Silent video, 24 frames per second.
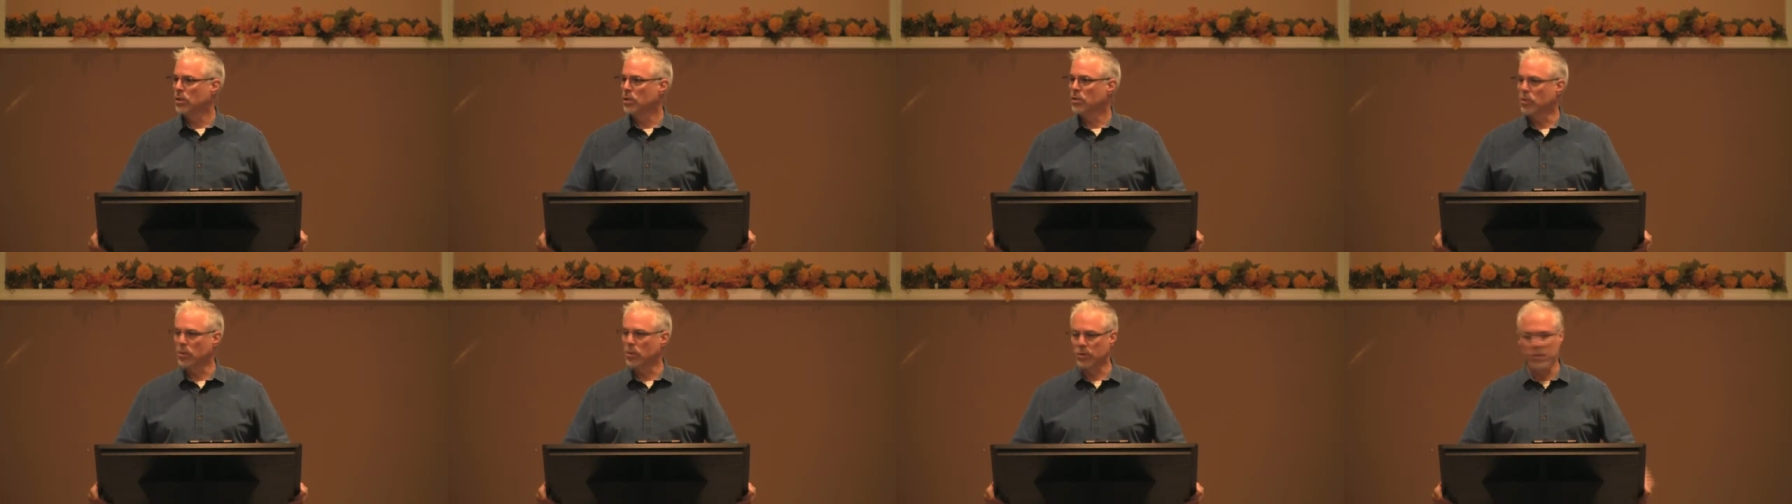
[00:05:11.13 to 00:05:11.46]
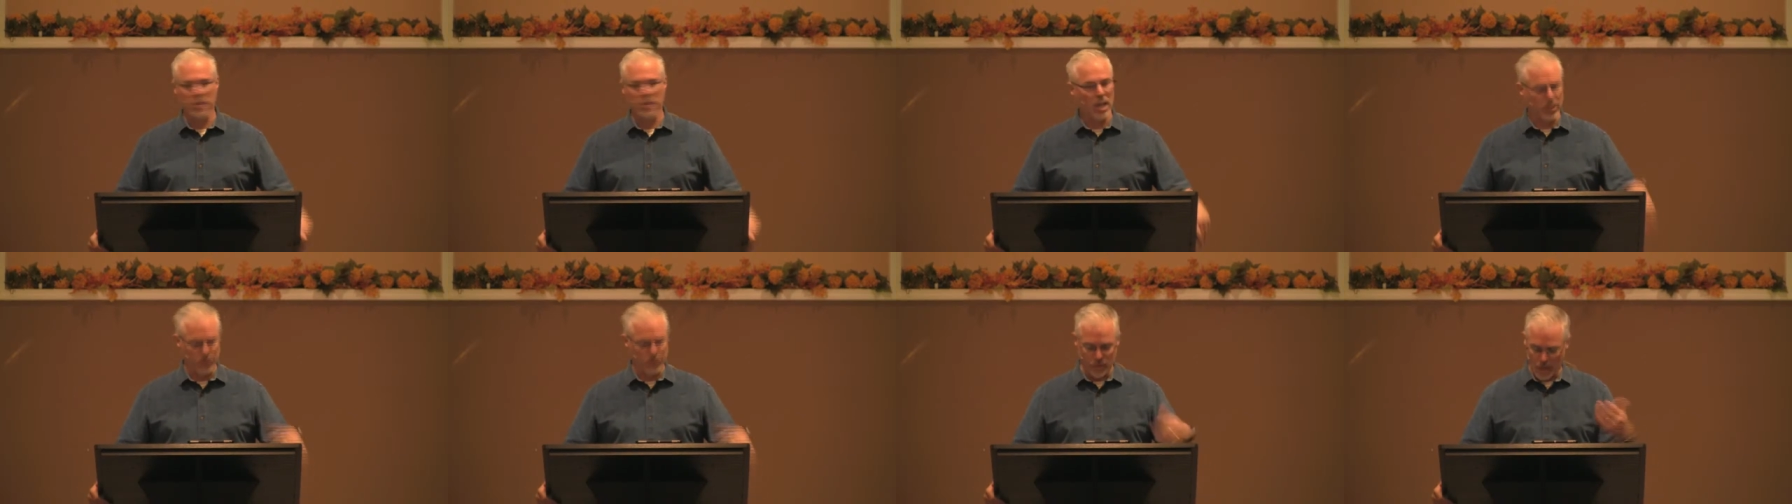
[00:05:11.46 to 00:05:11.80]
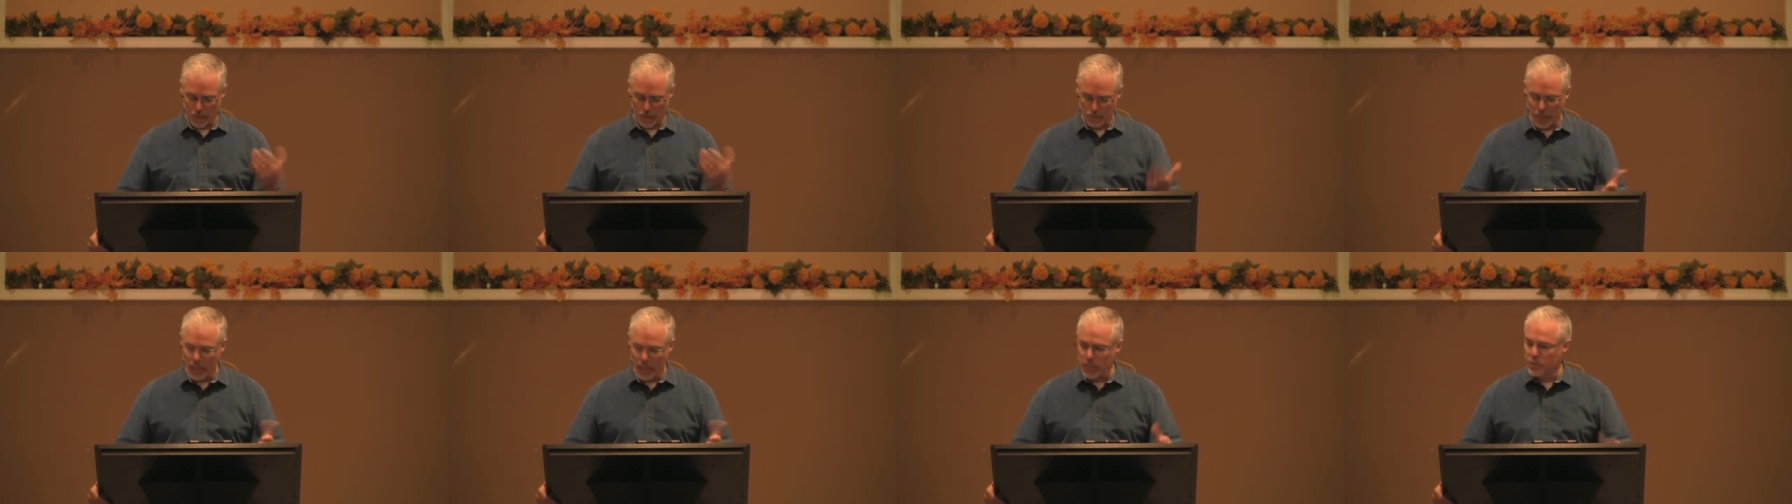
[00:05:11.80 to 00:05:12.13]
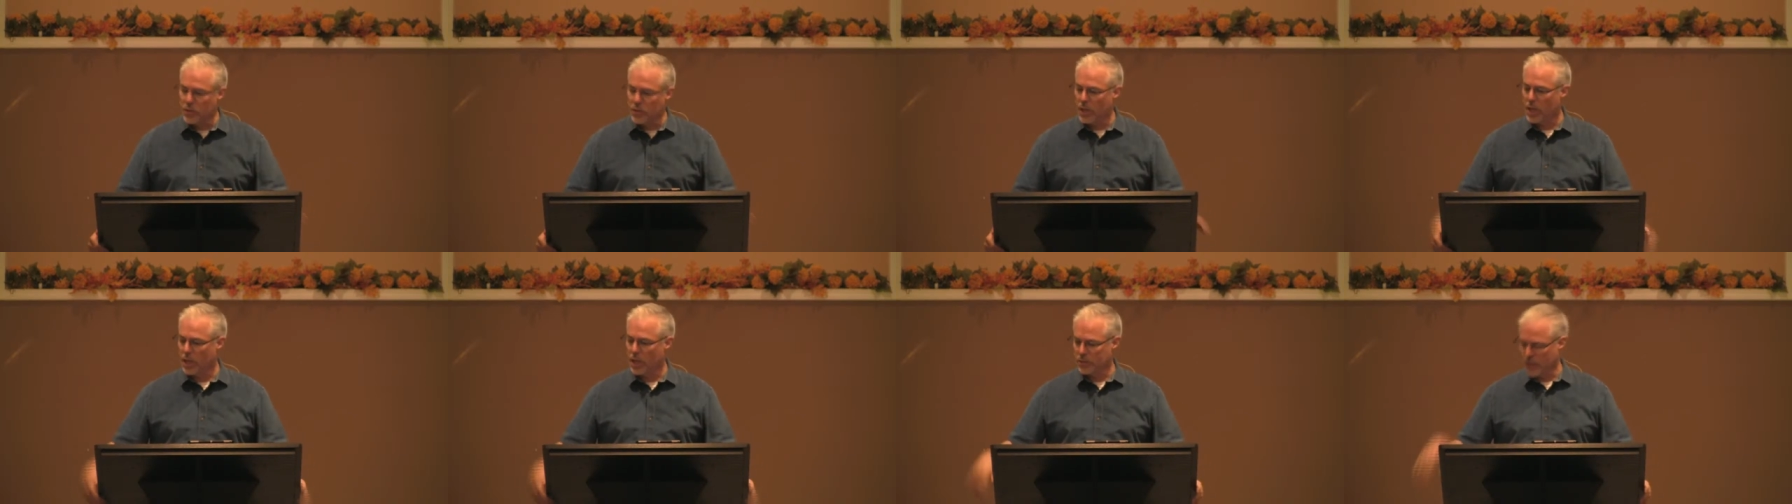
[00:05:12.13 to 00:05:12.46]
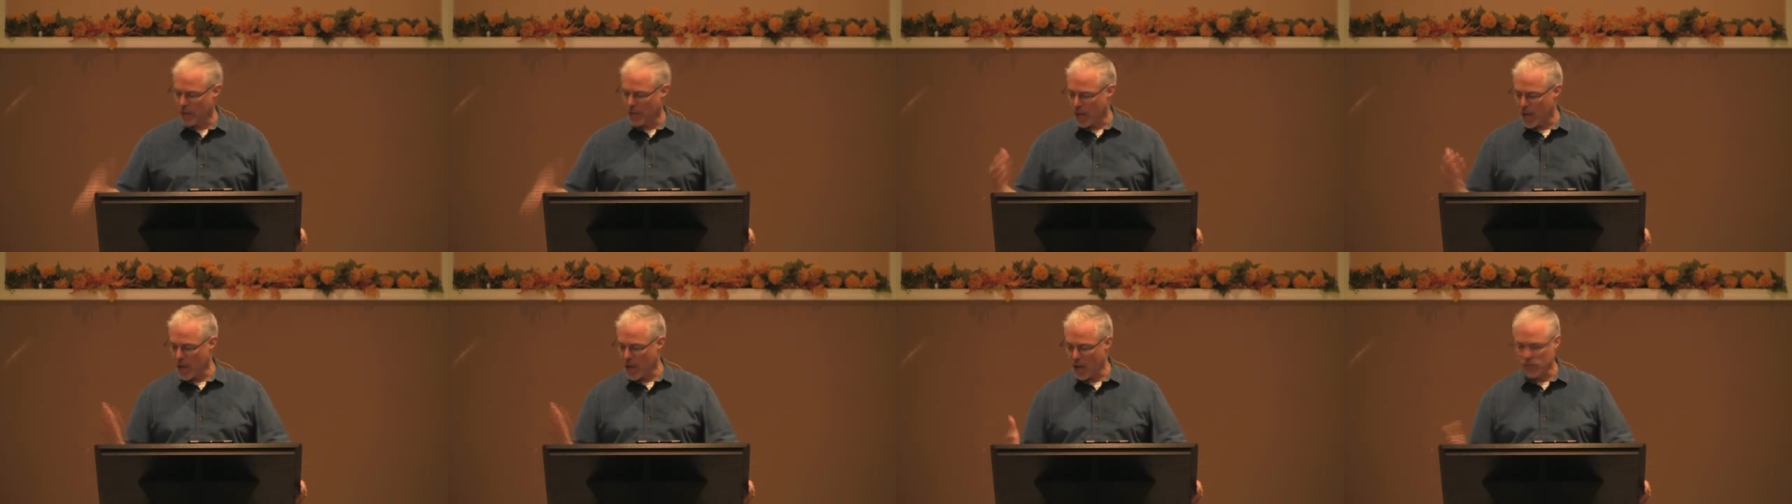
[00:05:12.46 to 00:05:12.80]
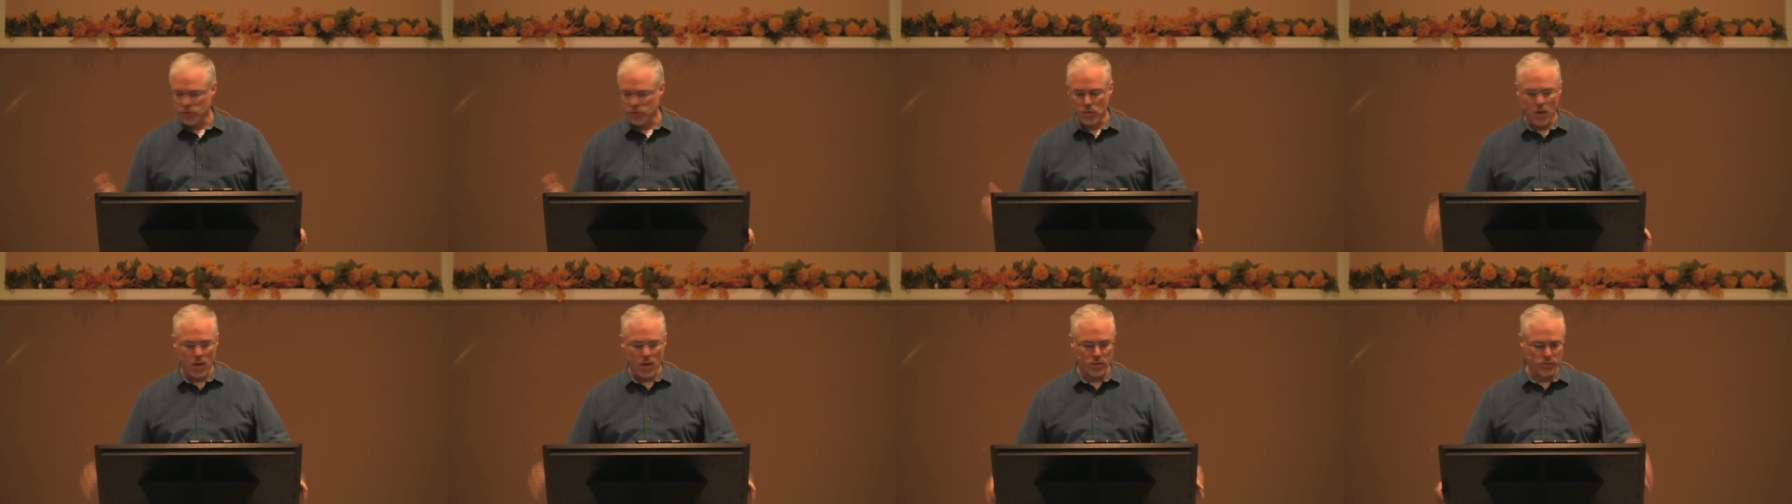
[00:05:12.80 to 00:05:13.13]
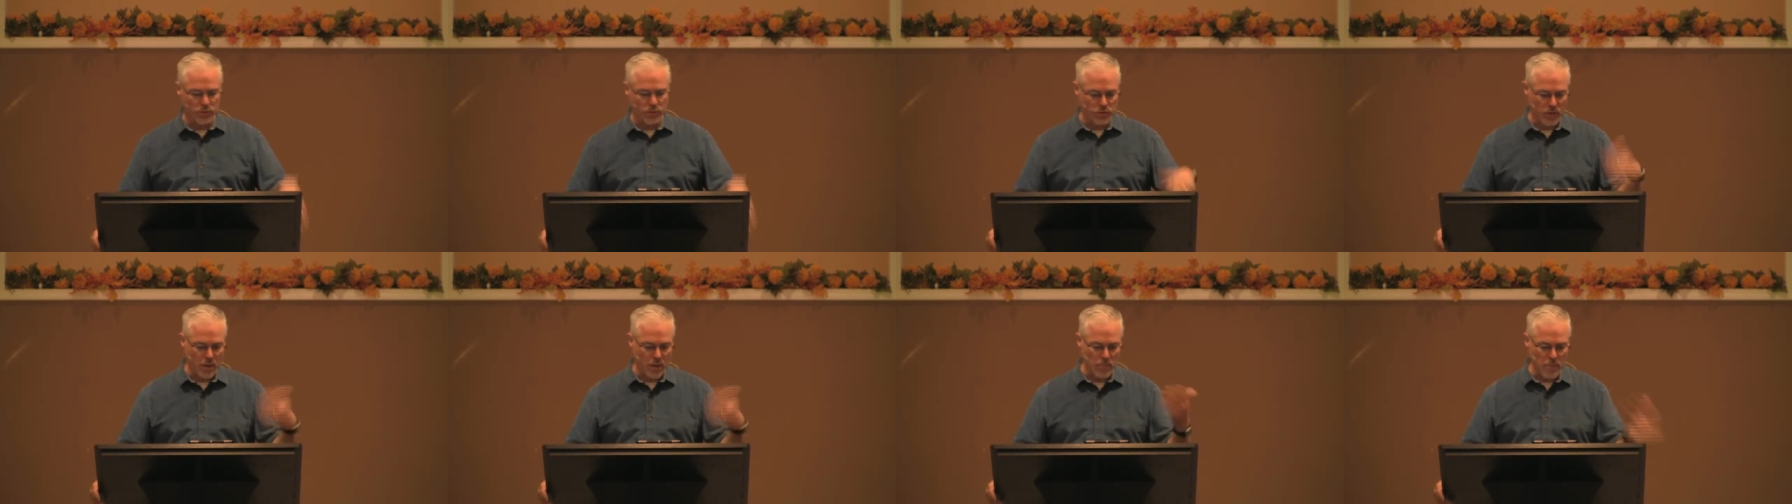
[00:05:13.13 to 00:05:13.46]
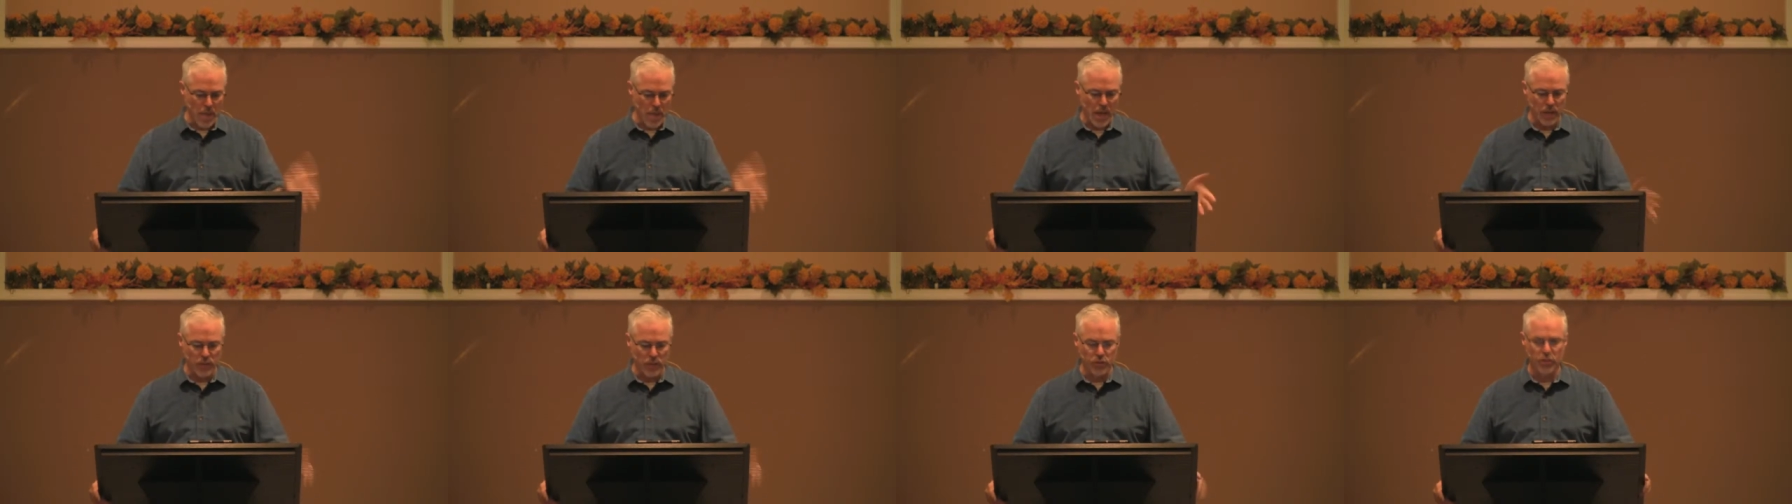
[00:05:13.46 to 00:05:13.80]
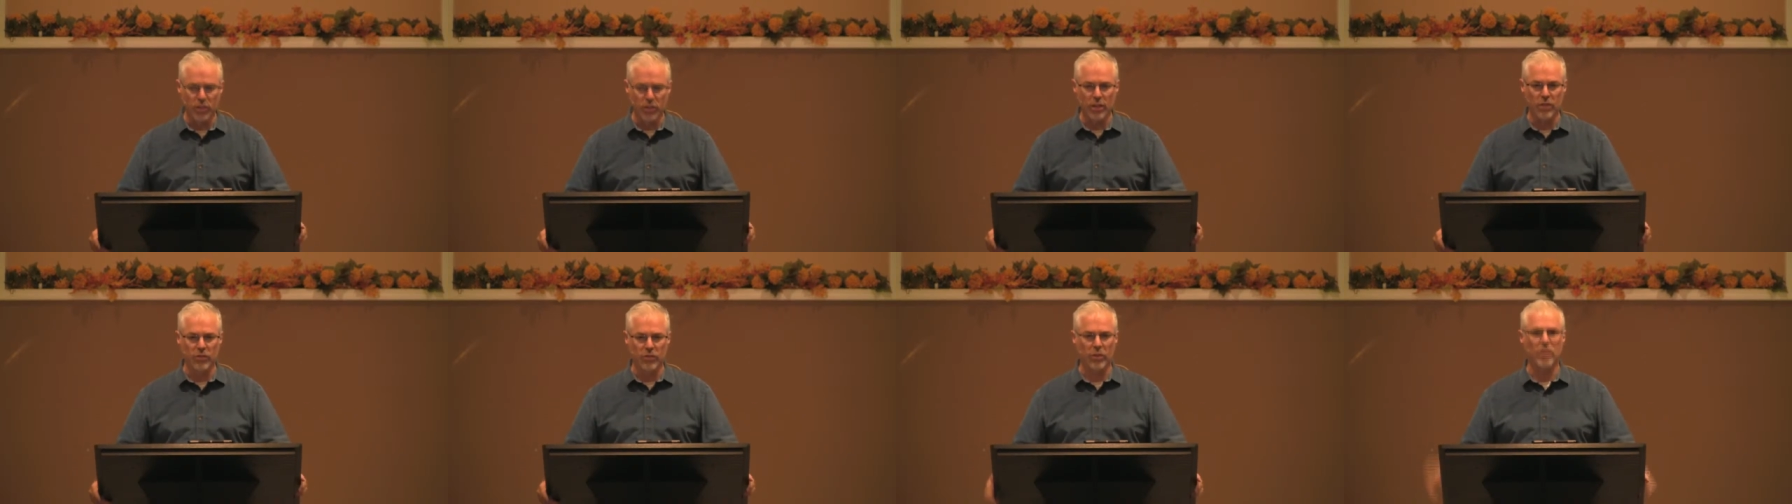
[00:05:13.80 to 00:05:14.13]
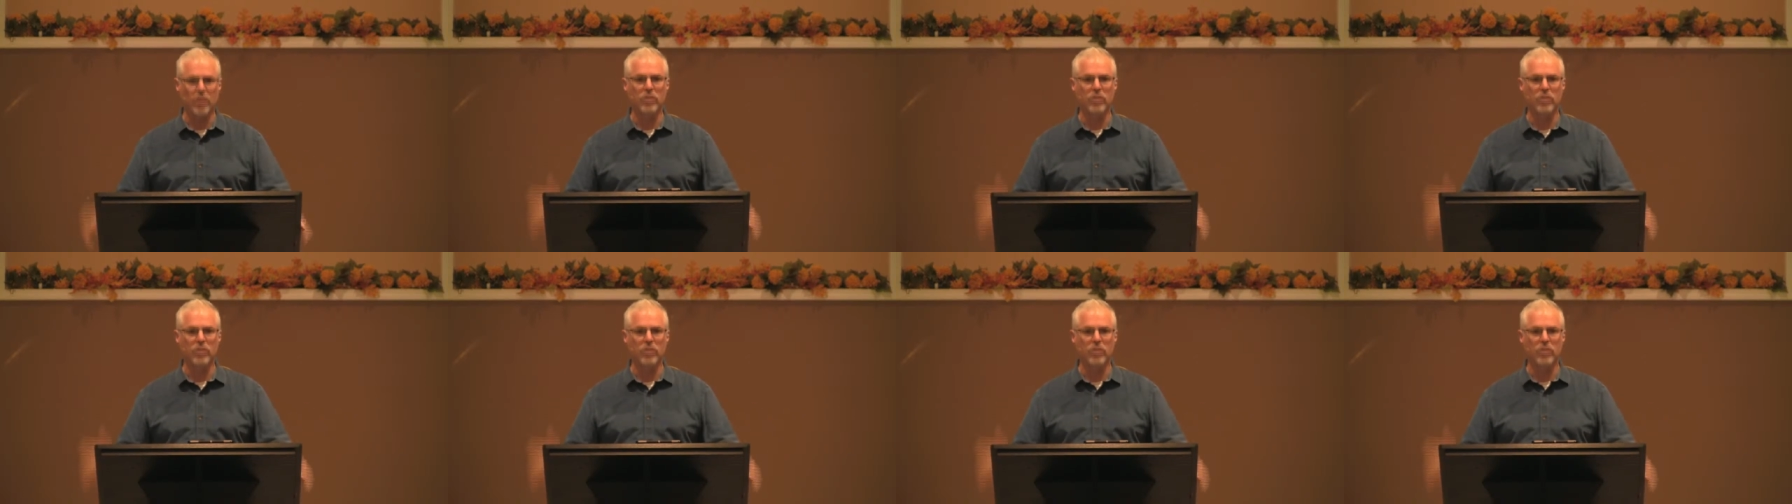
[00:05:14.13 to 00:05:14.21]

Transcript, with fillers: So it's not, it's not pizza, it's not hot dogs, it's not mac and cheese,